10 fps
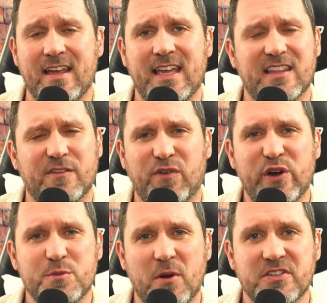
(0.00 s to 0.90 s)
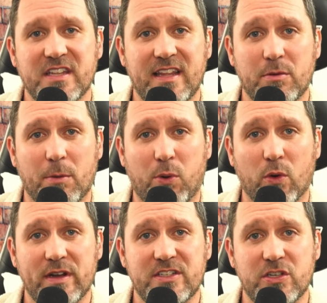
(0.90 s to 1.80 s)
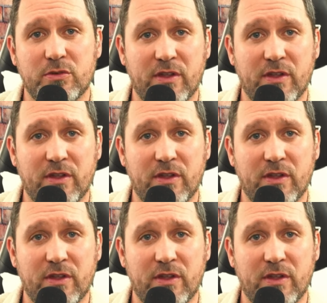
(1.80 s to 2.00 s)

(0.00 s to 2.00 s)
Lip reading: yet the first person they reported to,